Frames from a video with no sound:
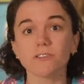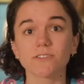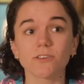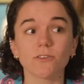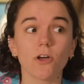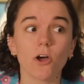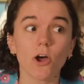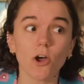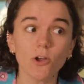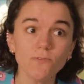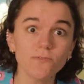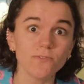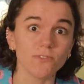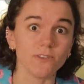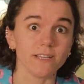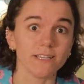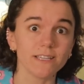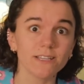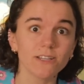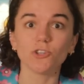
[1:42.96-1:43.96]
so that
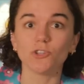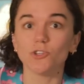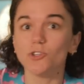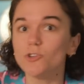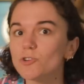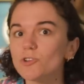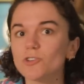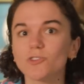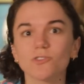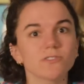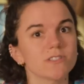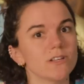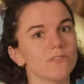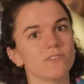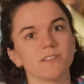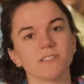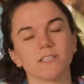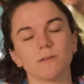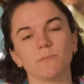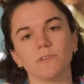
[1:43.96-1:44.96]
hopefully you can do
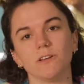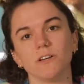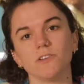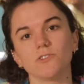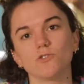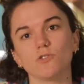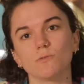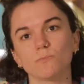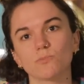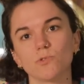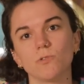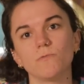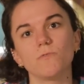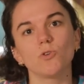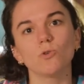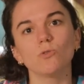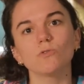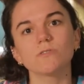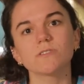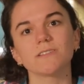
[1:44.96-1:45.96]
something similar to improve
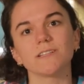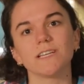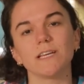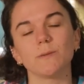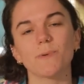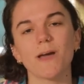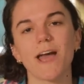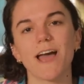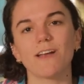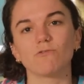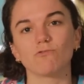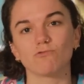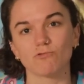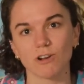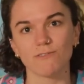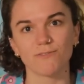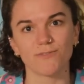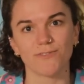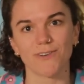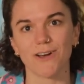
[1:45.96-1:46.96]
your sleep and
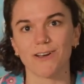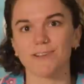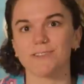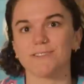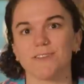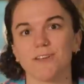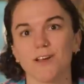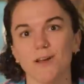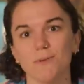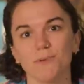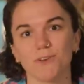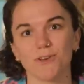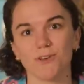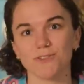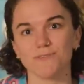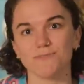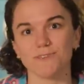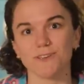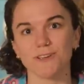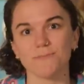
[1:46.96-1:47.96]
run faster
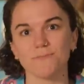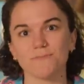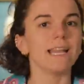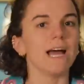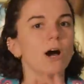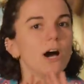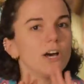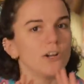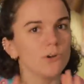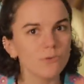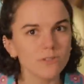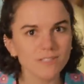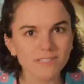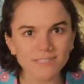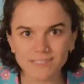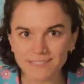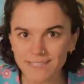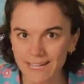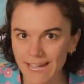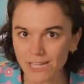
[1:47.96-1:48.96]
because of it. Now, I don't want to
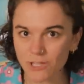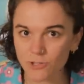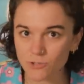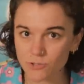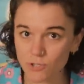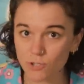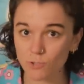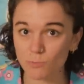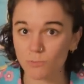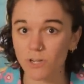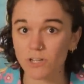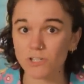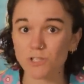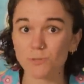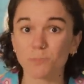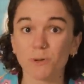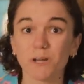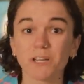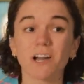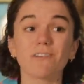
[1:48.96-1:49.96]
scare you too much
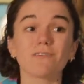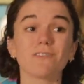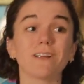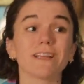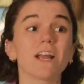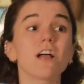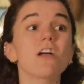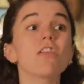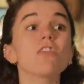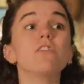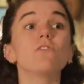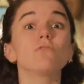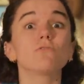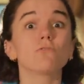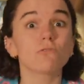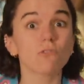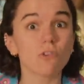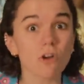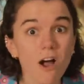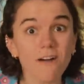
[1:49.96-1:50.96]
by covering the
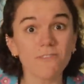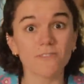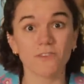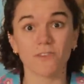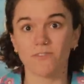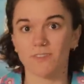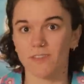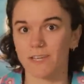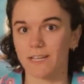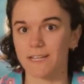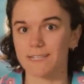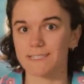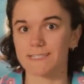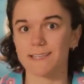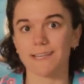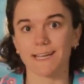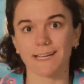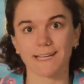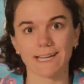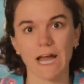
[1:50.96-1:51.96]
raft of things
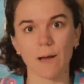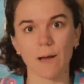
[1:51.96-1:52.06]
that can